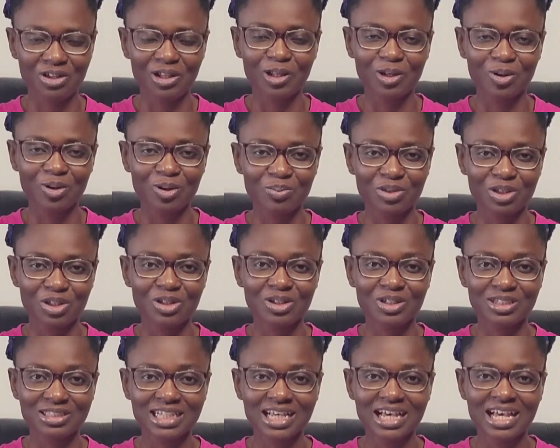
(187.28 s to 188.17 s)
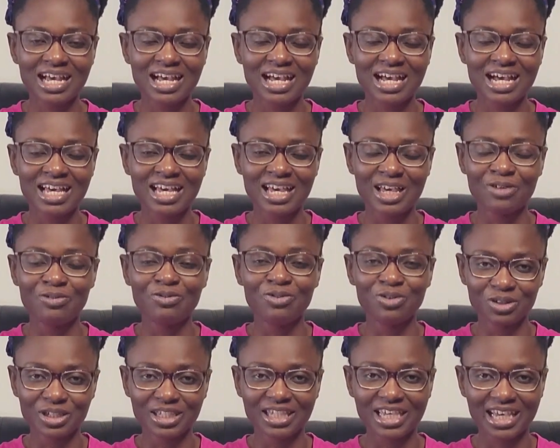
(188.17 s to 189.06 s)
the law. Because if
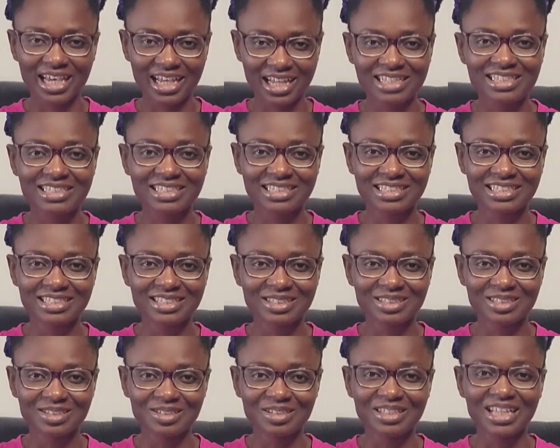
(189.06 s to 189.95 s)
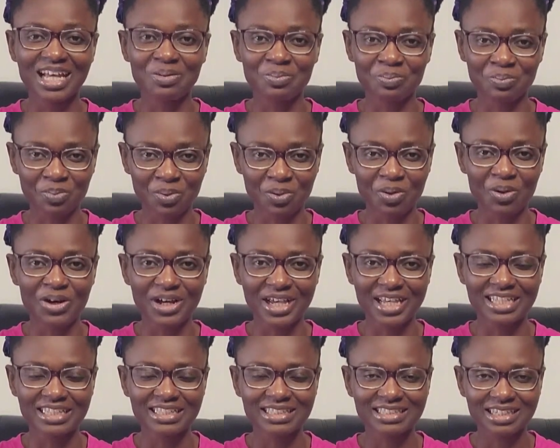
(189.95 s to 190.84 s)
you get to that
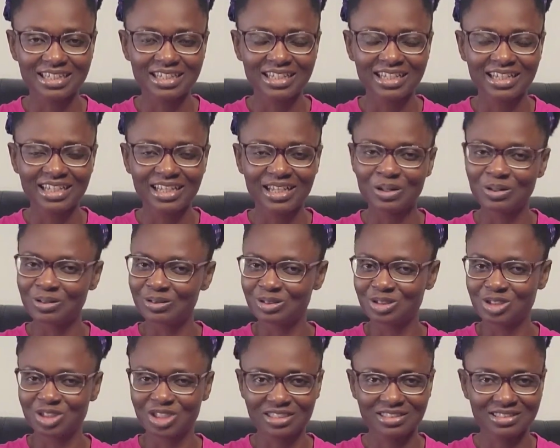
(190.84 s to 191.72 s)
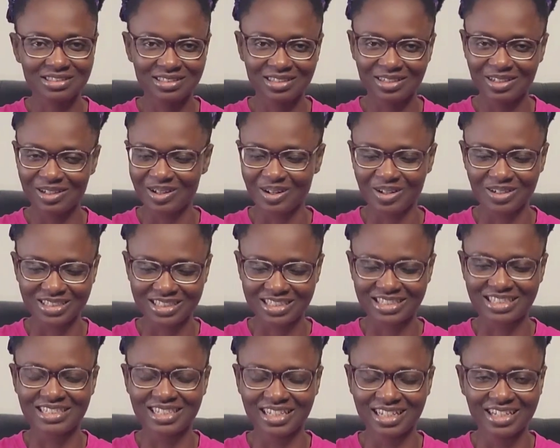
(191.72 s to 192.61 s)
point, it will just not
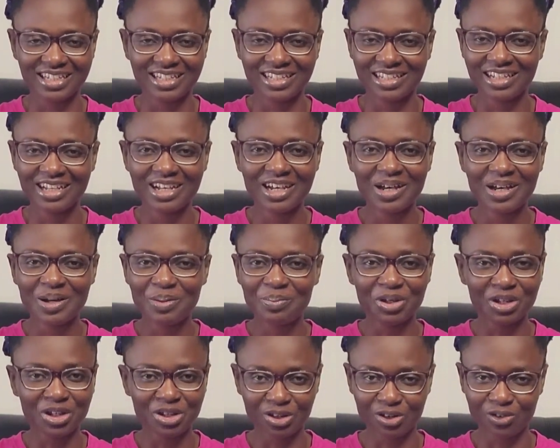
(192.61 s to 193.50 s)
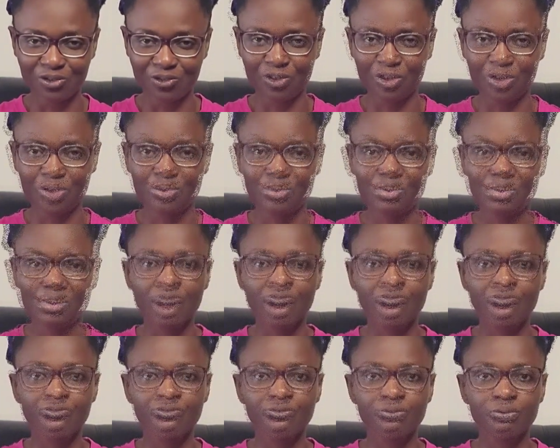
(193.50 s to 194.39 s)
be good for you.
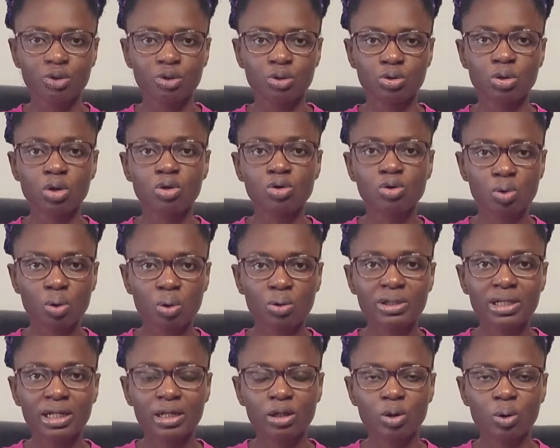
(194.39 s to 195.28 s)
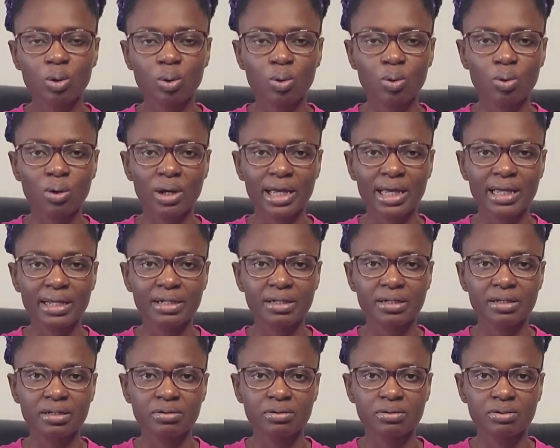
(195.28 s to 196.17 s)
If you don't know the law
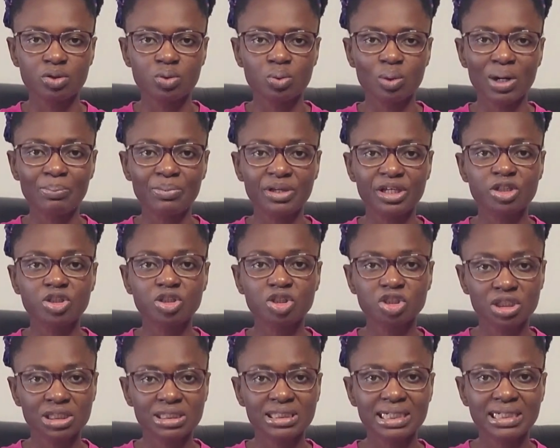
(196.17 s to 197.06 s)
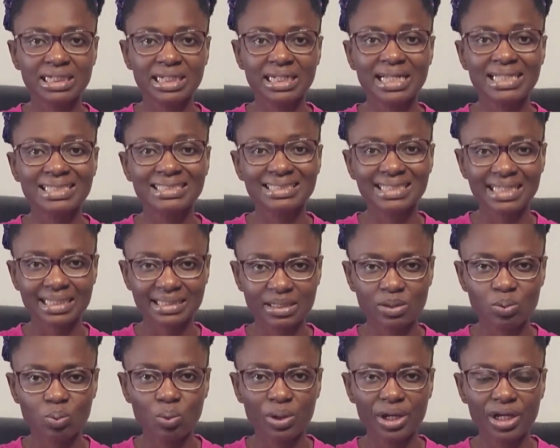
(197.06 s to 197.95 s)
and you are being treated in a
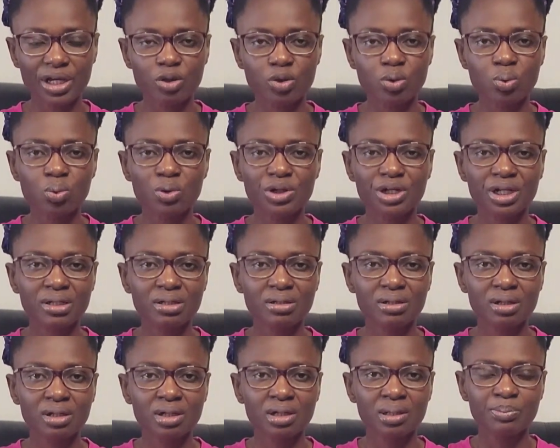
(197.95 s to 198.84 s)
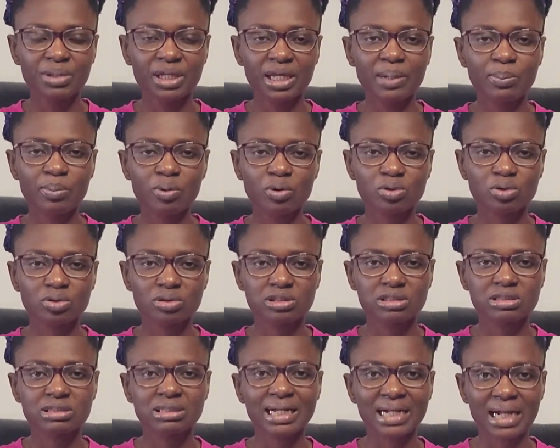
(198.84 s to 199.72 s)
certain way, you wouldn't be able to
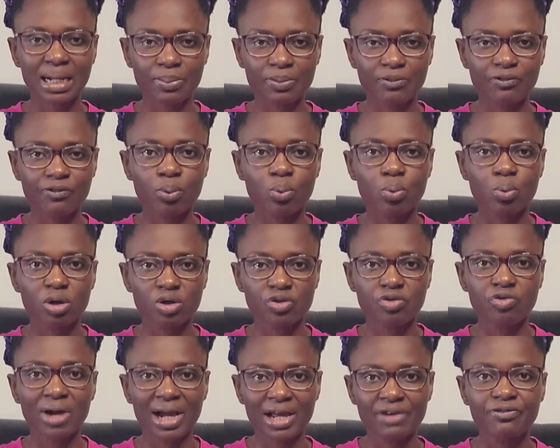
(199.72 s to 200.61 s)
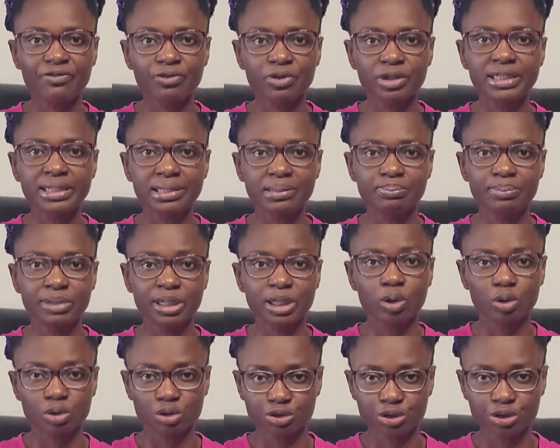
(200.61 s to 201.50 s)
stand up for what rightfully
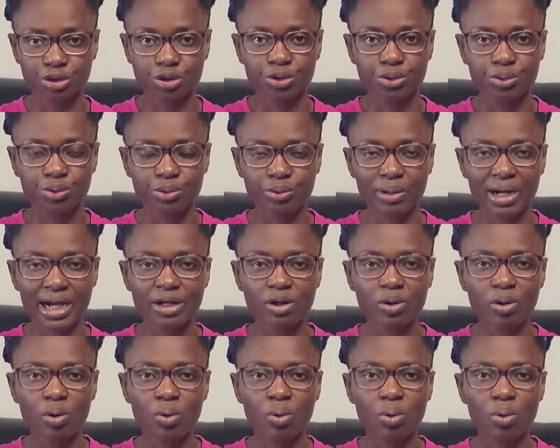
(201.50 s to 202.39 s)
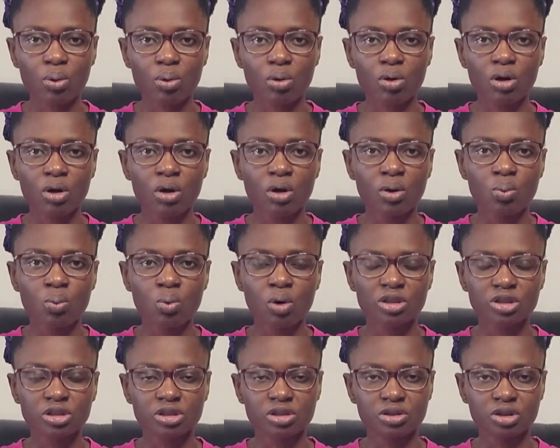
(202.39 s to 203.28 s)
belongs to you, right? Or
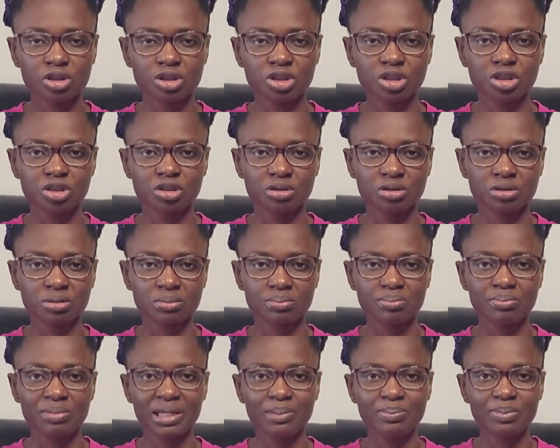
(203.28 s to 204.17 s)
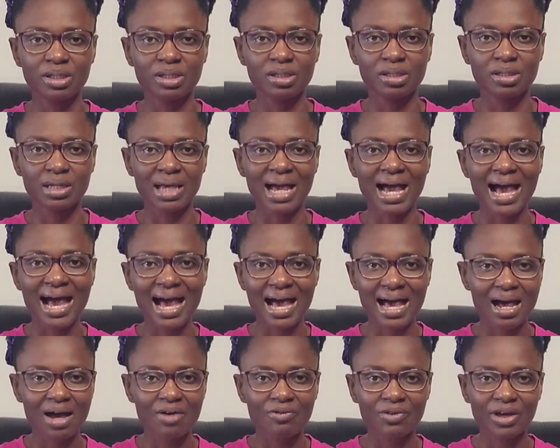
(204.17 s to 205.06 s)
what you should maybe
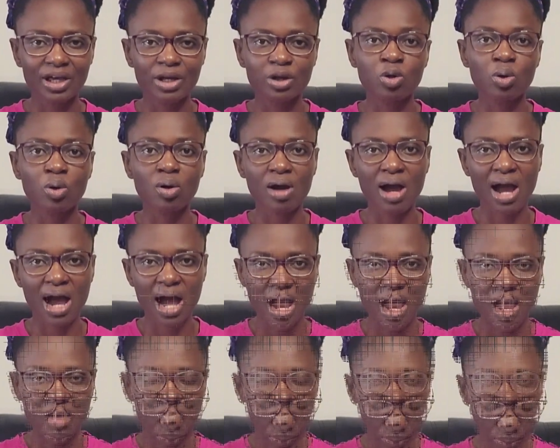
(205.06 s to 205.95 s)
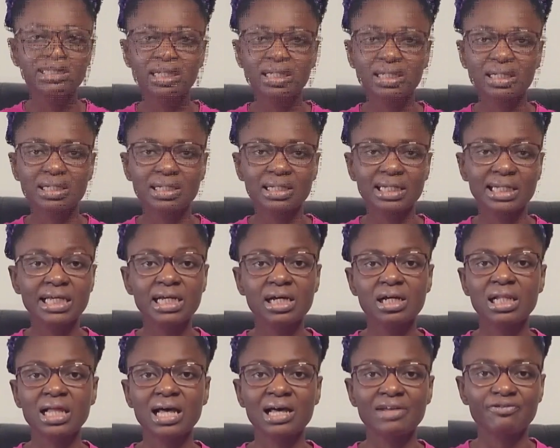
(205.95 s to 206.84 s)
have and not have. Seek
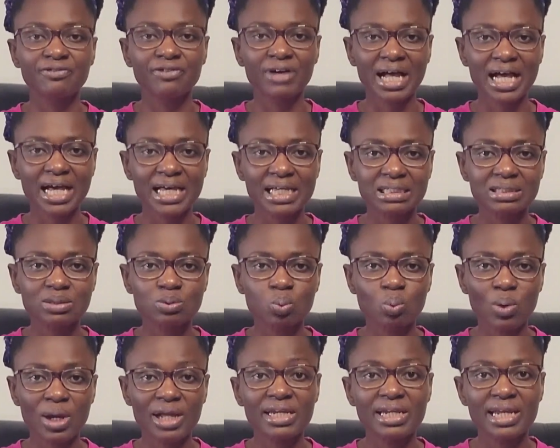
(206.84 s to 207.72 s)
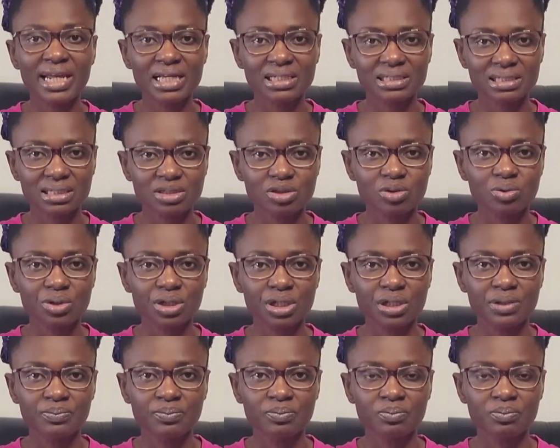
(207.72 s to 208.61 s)
legal advice when
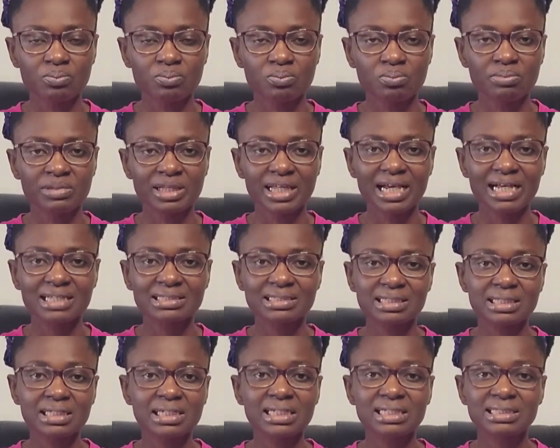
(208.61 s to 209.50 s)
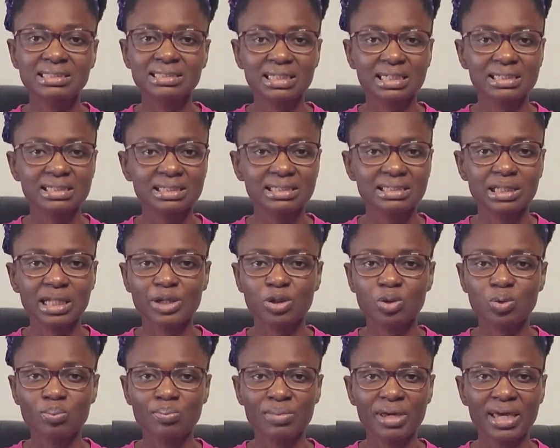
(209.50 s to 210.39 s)
necessary. There are certain instances
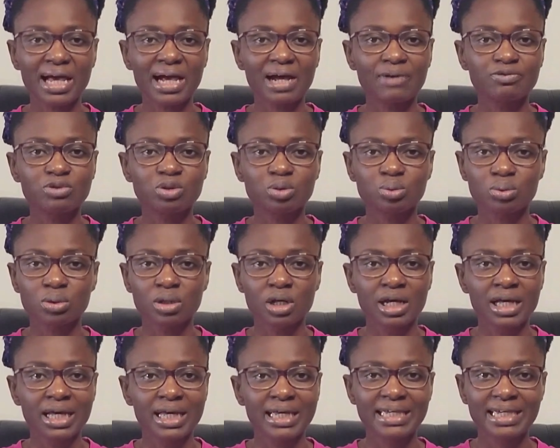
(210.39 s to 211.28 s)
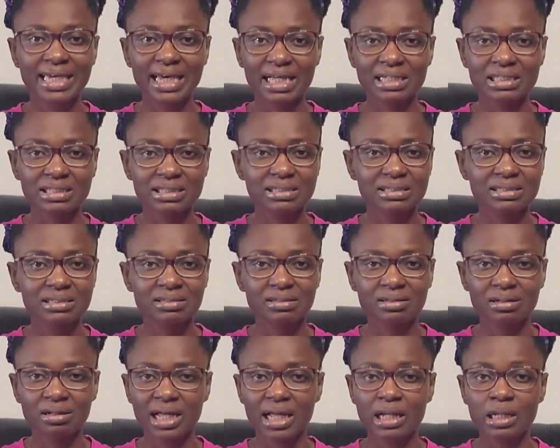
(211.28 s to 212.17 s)
that you may have to get
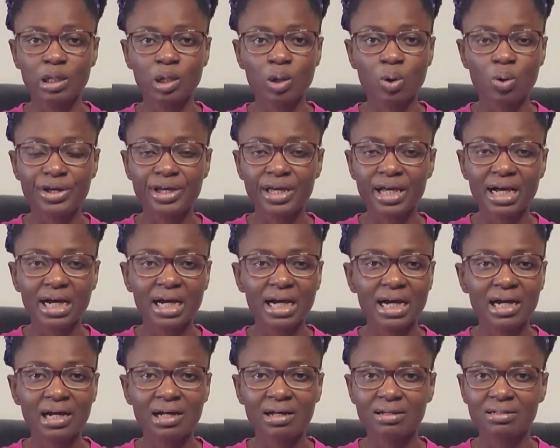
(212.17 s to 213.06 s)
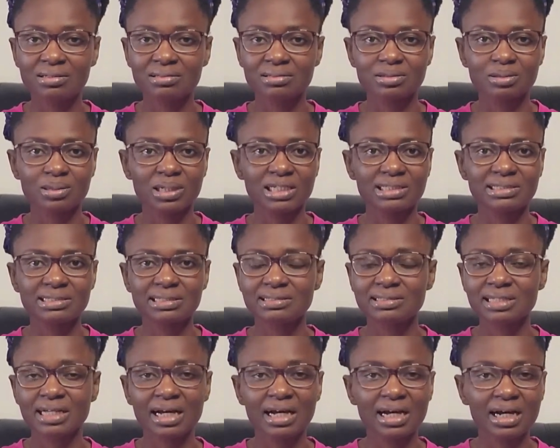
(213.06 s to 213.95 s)
a lawyer, a
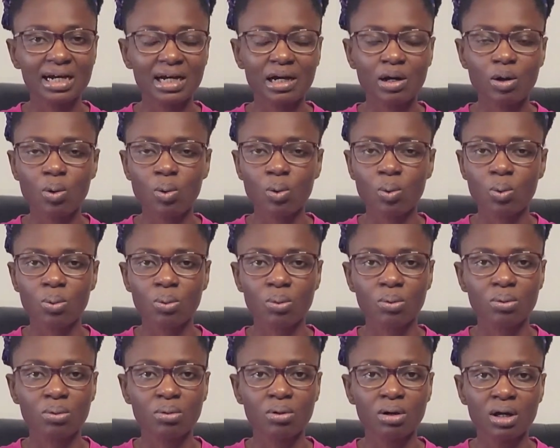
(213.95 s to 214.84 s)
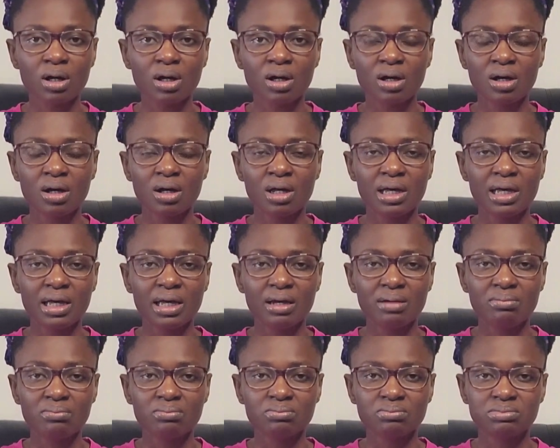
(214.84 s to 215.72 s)
solicitor, or
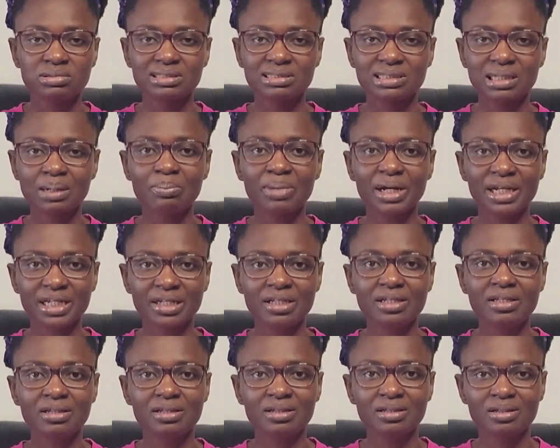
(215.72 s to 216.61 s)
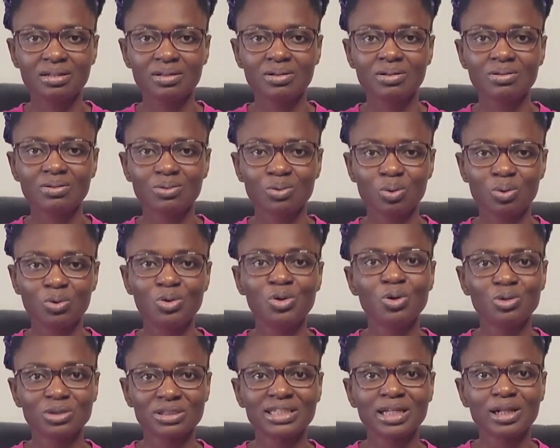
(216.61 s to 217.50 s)
somebody who
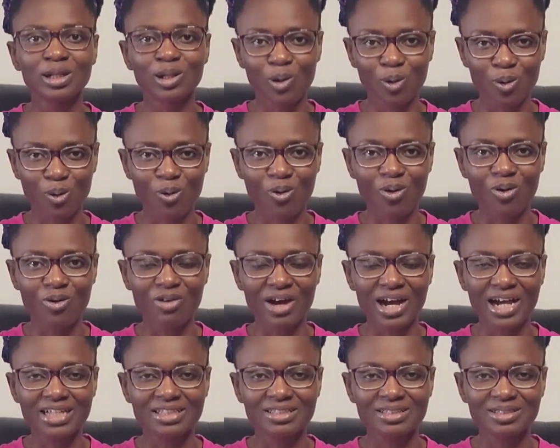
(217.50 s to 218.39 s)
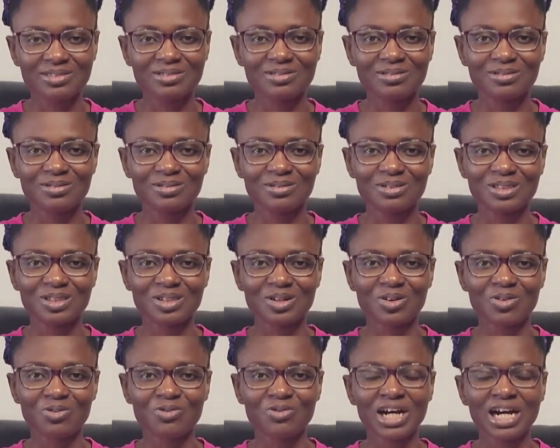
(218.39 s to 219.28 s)
knows the law, right, to
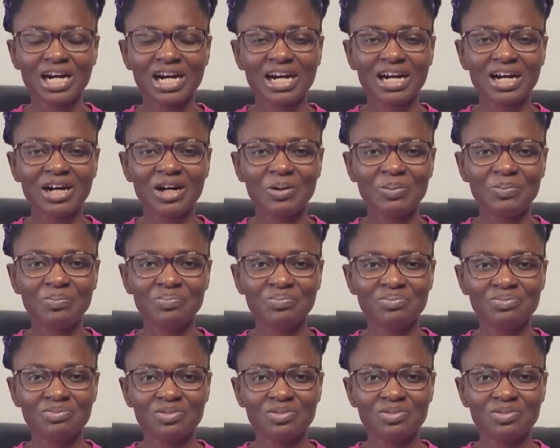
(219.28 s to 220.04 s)
sort of